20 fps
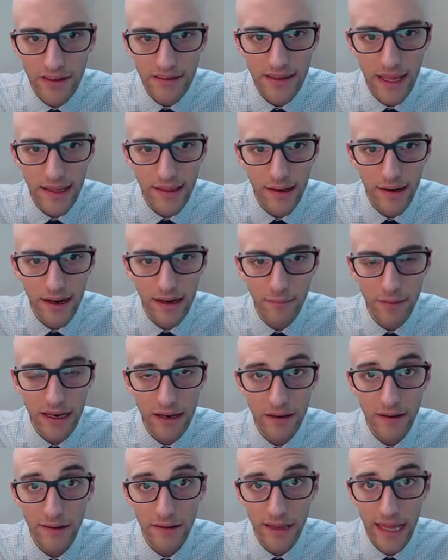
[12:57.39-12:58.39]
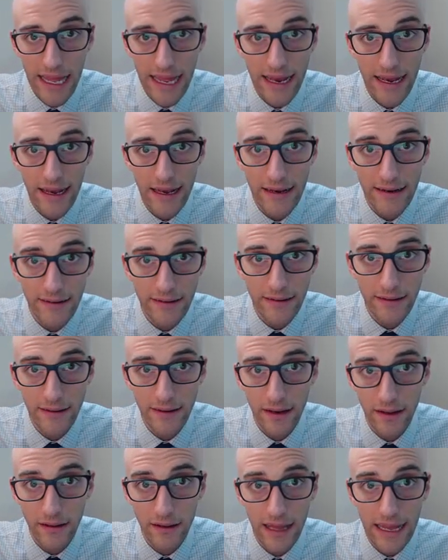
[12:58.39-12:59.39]
is that there can be a
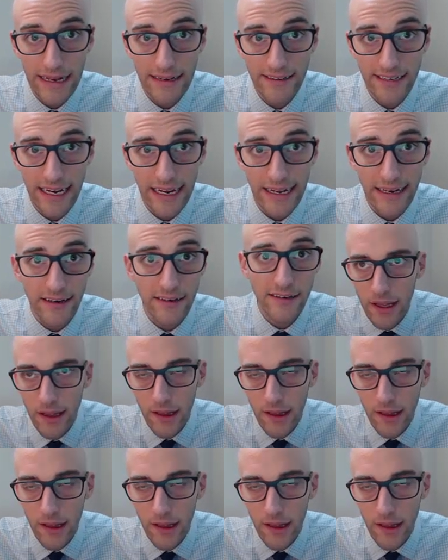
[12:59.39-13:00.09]
delayed change.